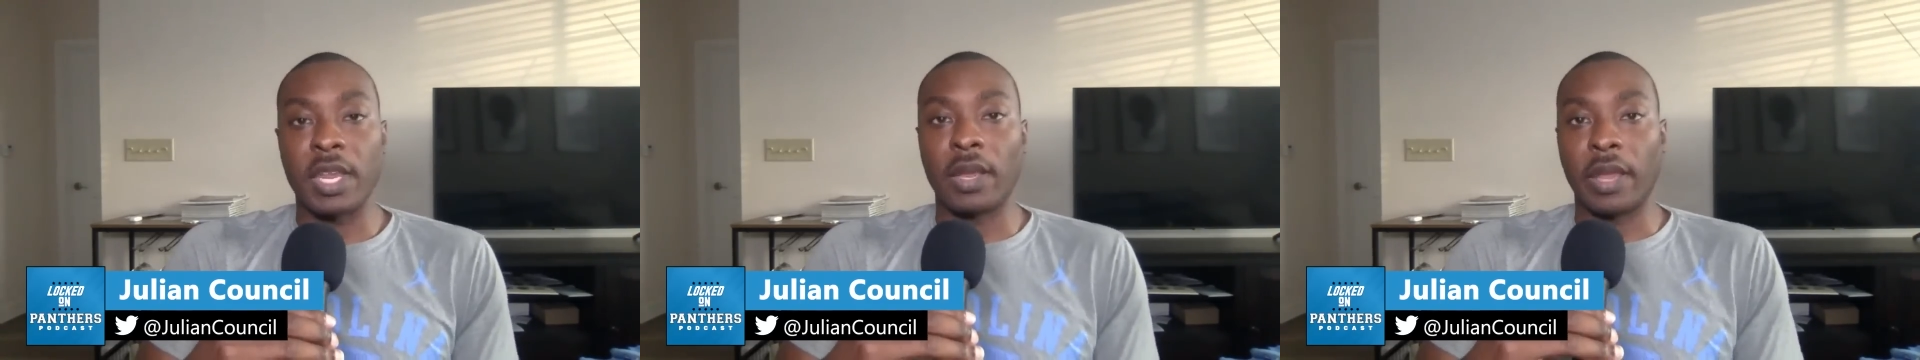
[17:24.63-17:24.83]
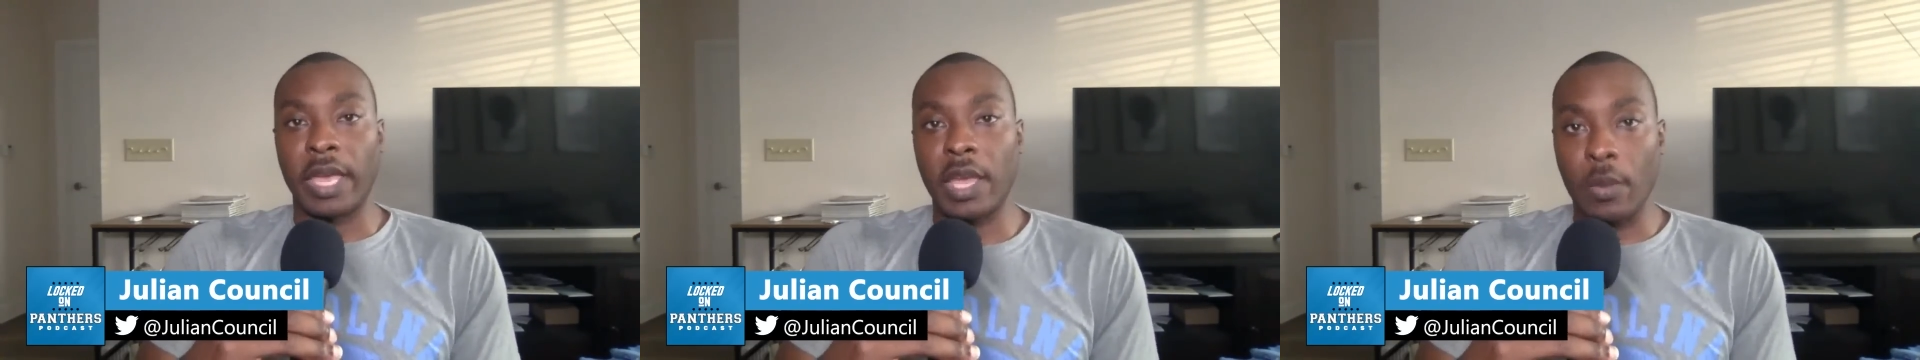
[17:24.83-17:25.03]

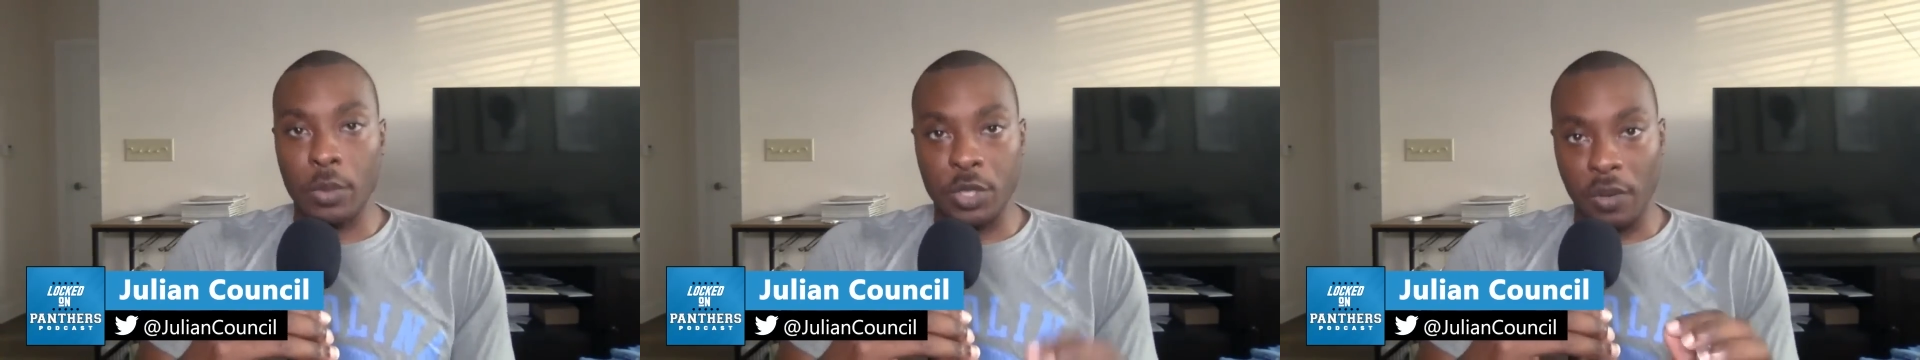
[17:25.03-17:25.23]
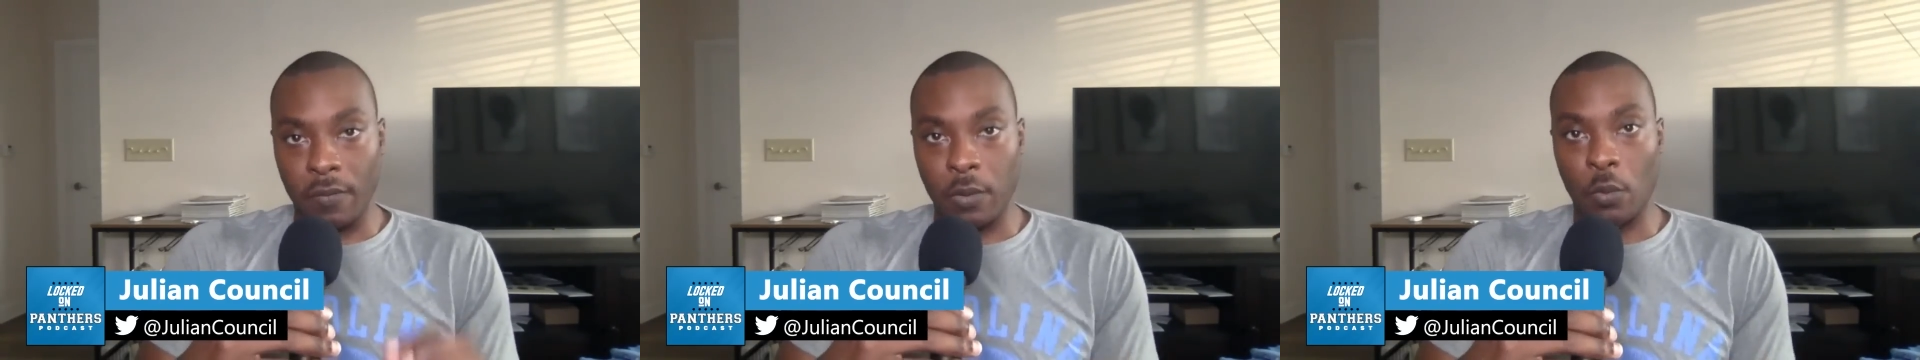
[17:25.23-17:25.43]

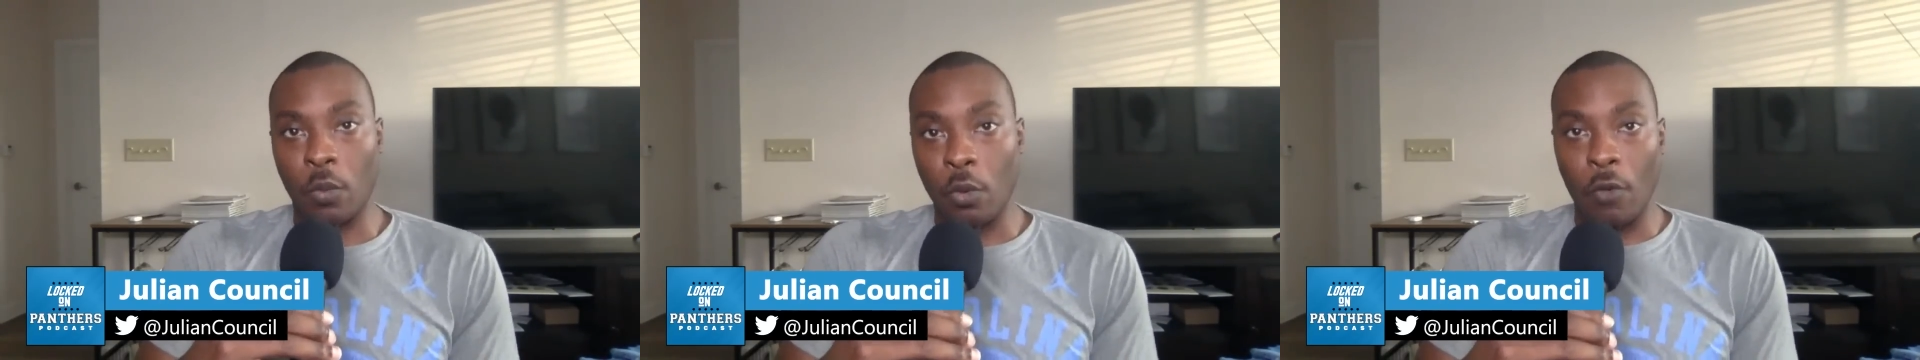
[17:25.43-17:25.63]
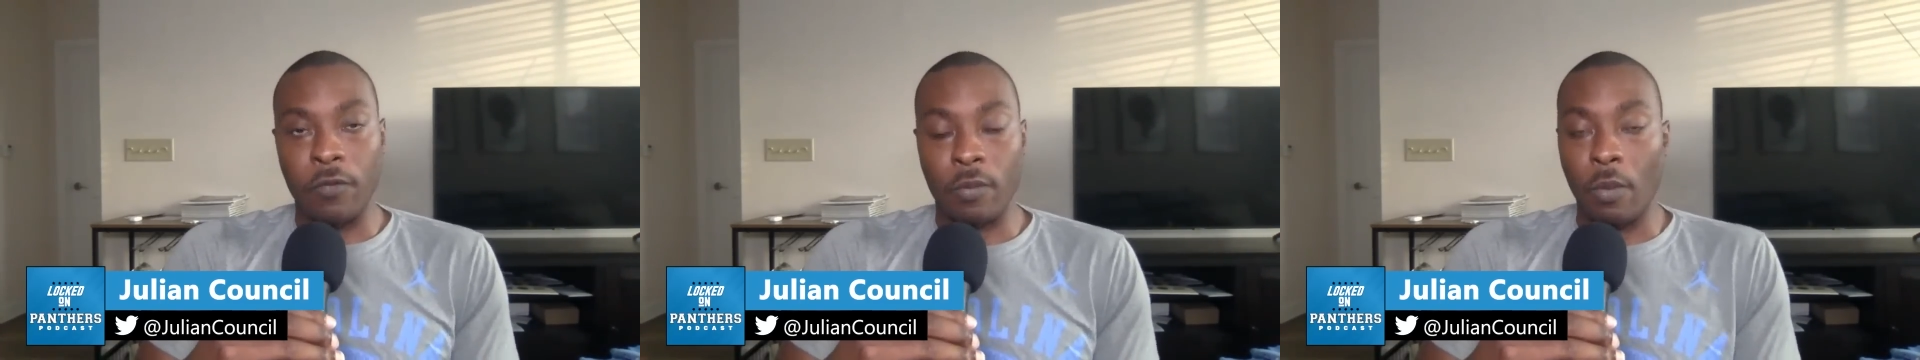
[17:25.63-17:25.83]
language of the
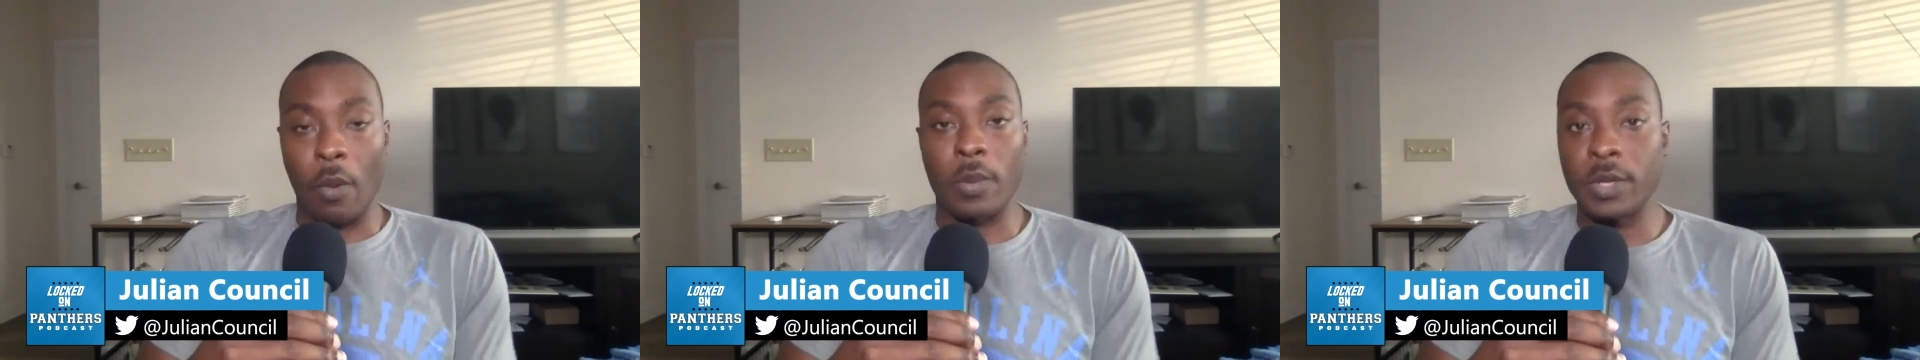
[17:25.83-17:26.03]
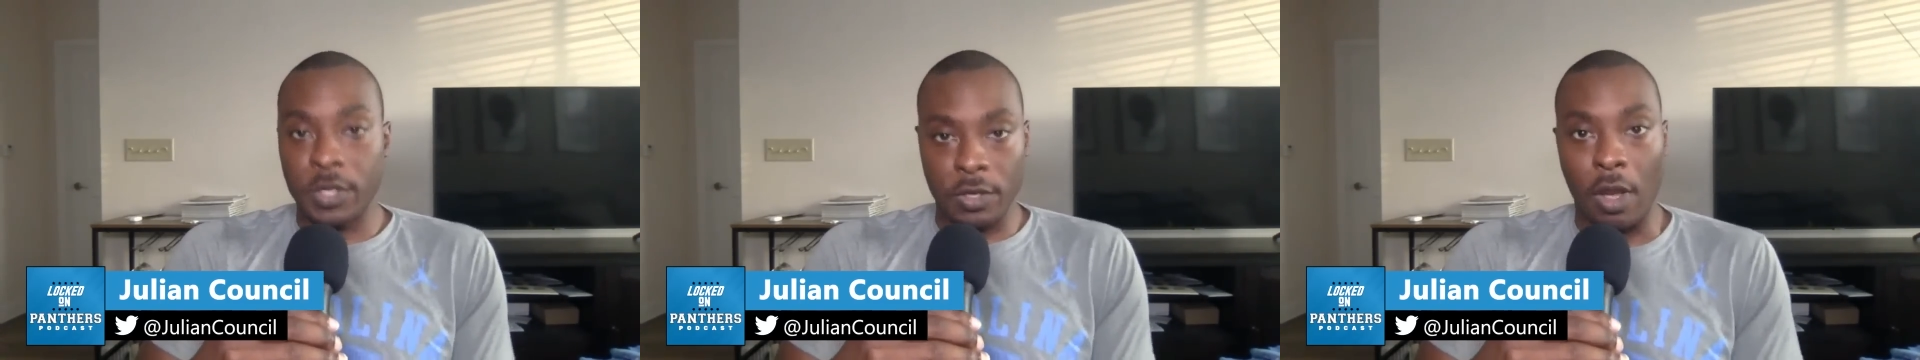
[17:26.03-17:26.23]
rule from what
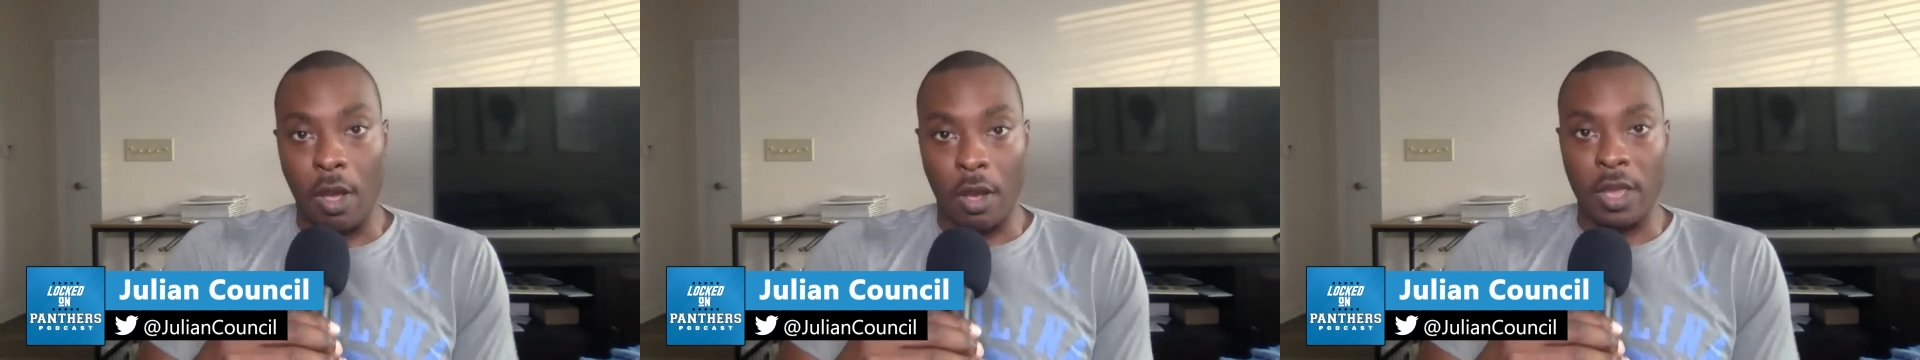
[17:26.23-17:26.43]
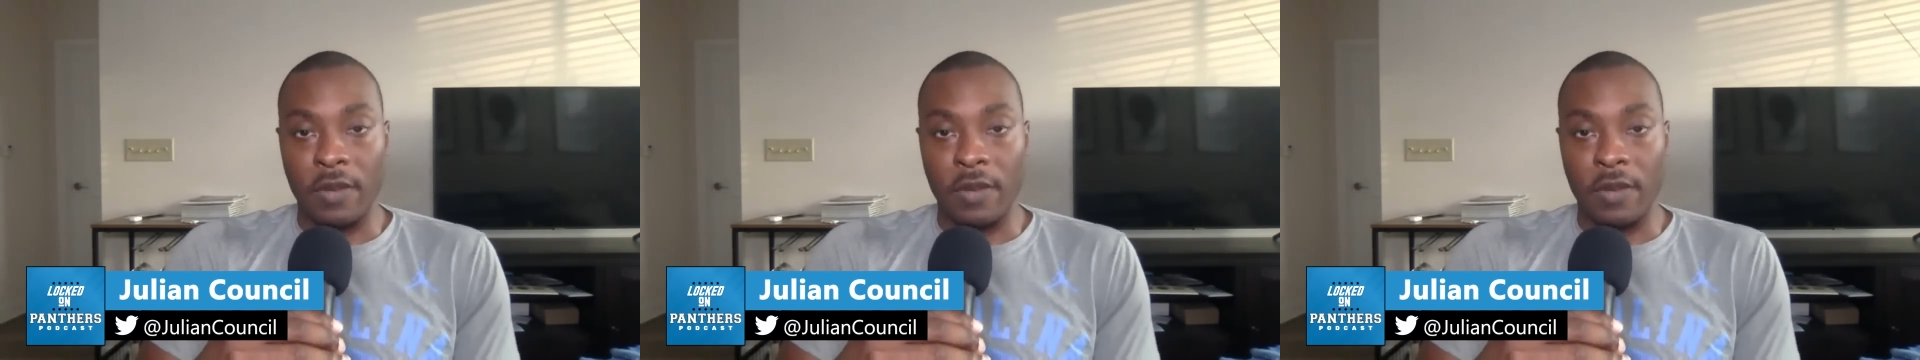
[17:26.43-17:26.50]
we saw.